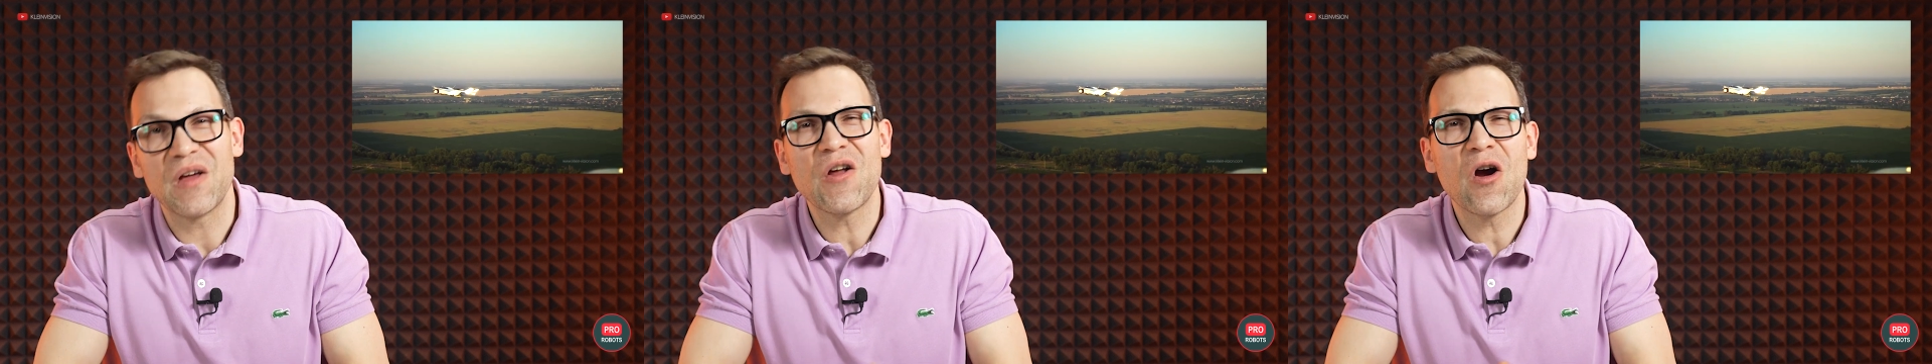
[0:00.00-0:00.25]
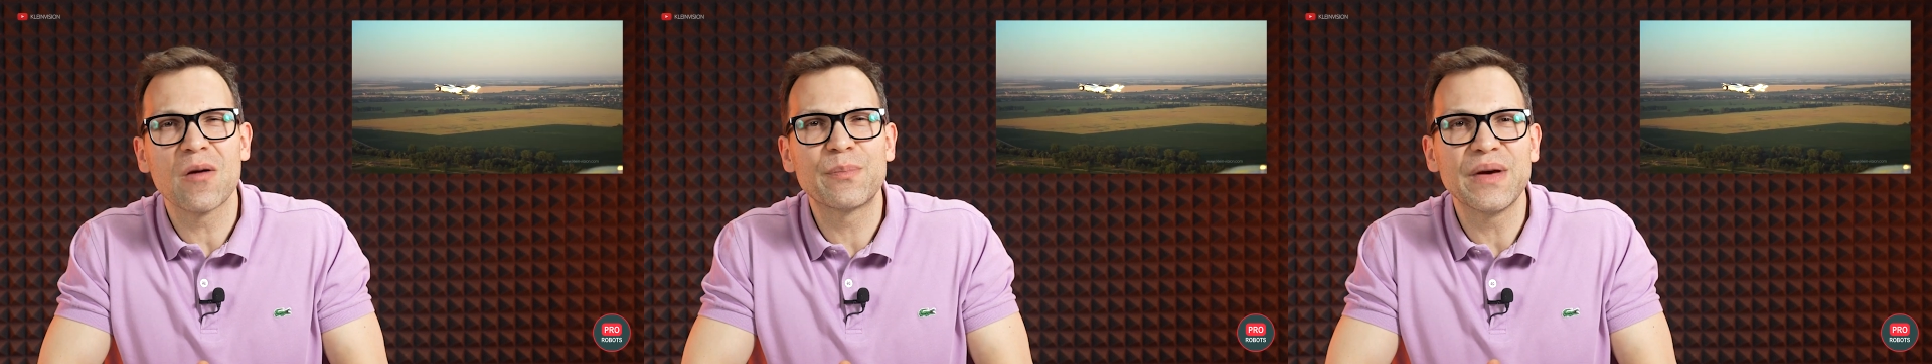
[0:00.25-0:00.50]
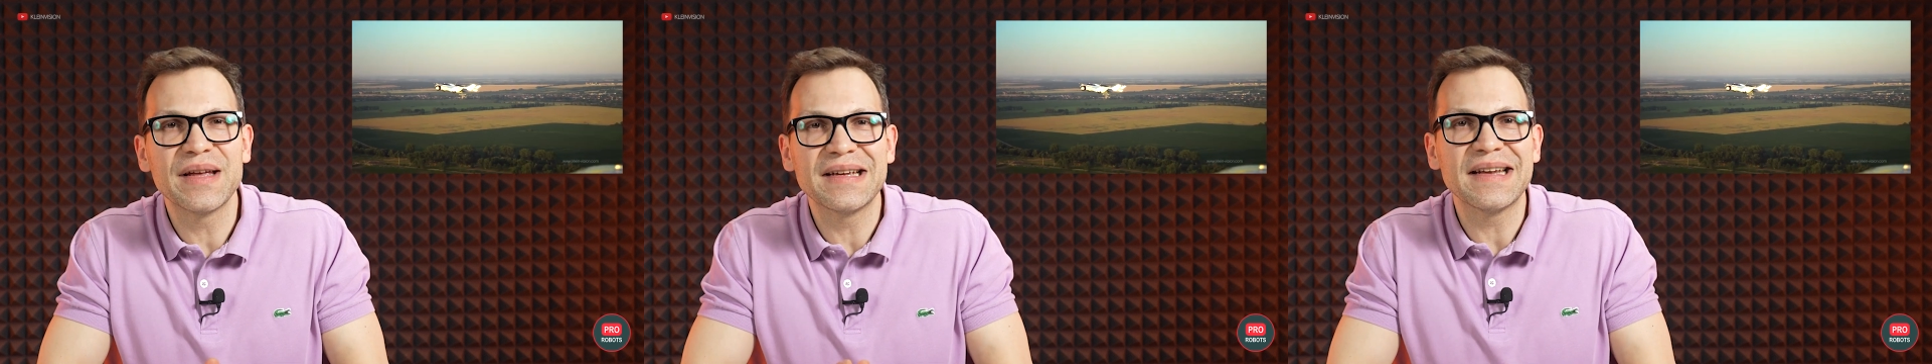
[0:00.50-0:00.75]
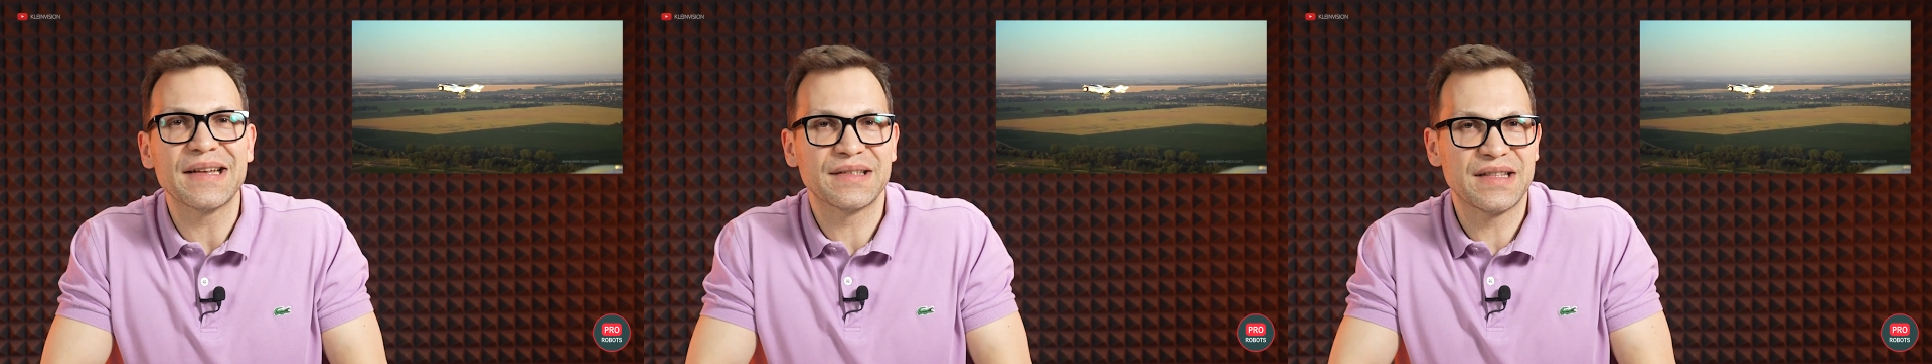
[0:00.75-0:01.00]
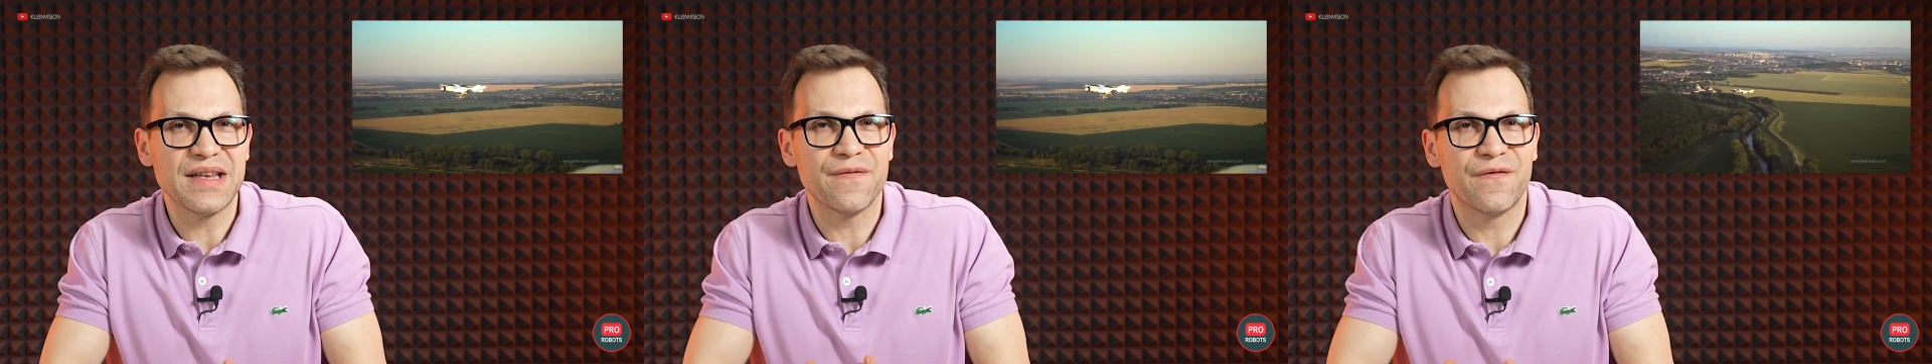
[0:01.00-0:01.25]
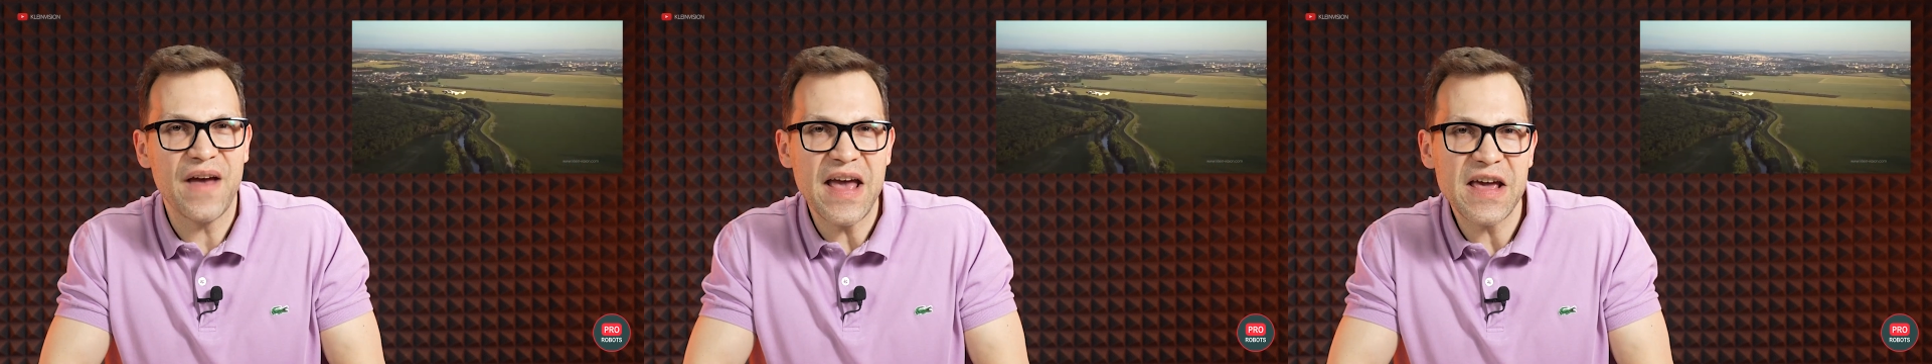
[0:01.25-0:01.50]
In our opinion, it's the
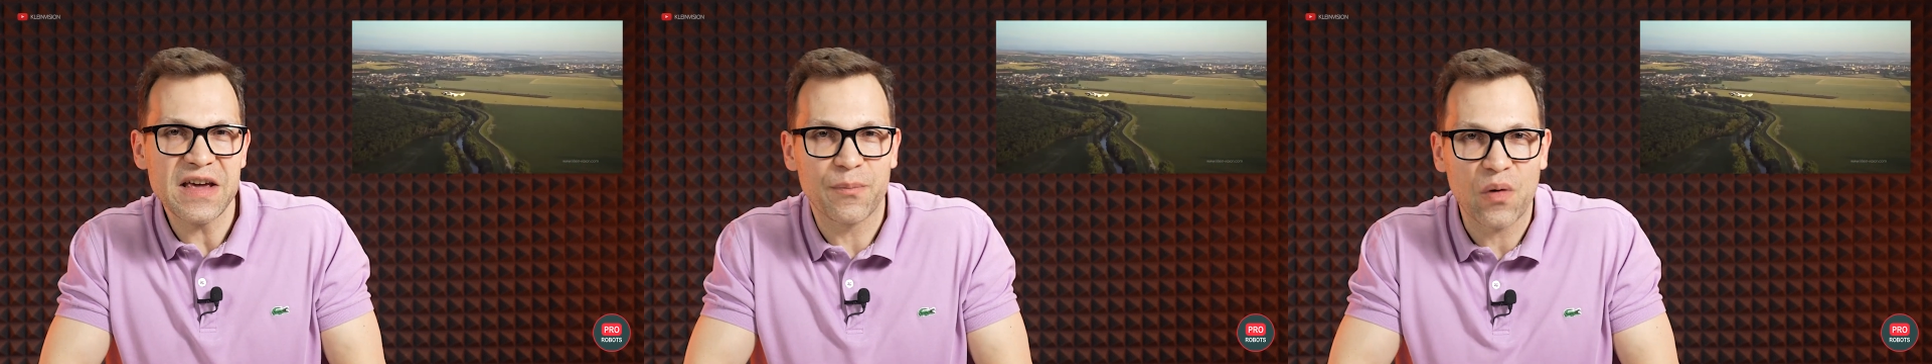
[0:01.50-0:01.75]
vague